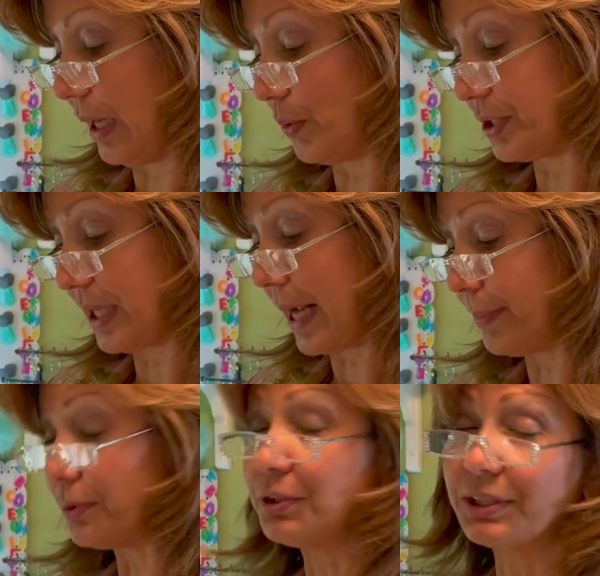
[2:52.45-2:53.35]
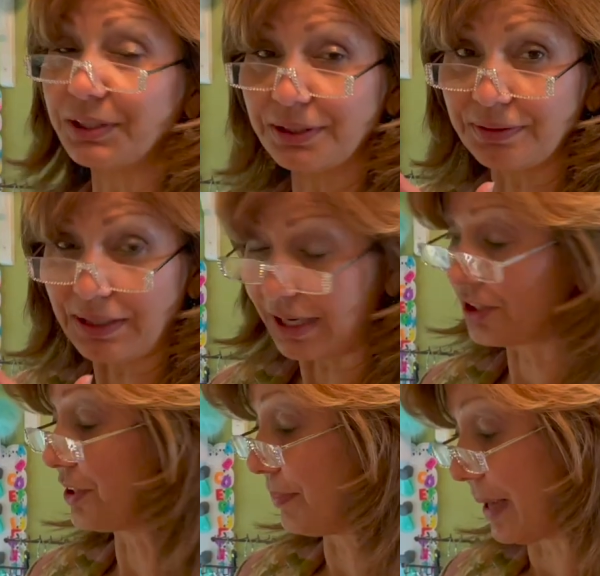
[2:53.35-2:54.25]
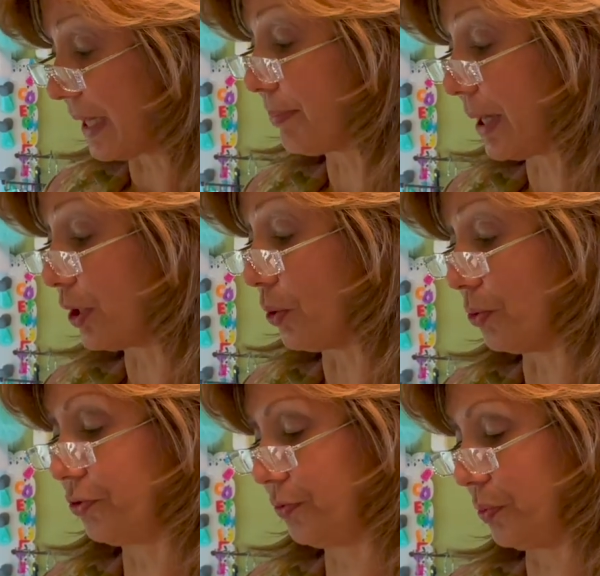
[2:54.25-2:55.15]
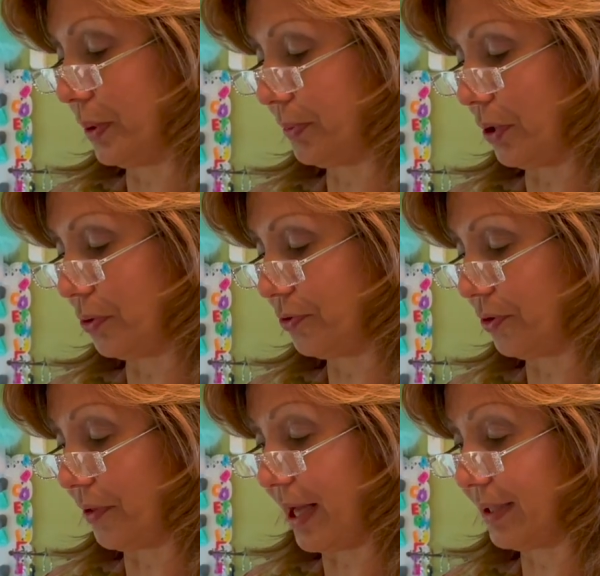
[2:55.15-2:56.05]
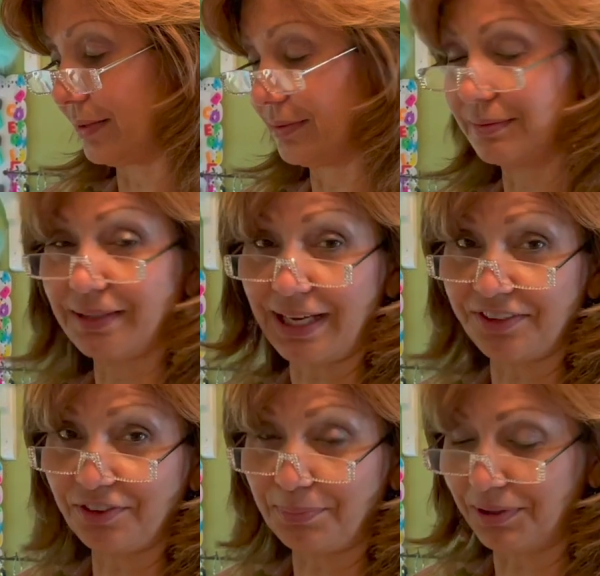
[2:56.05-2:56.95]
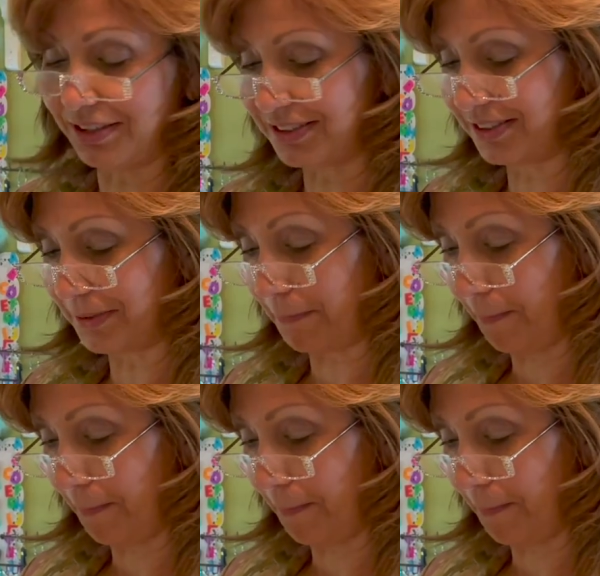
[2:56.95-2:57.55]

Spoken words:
was able to actually make my goals for Wipgo, so that is a plus.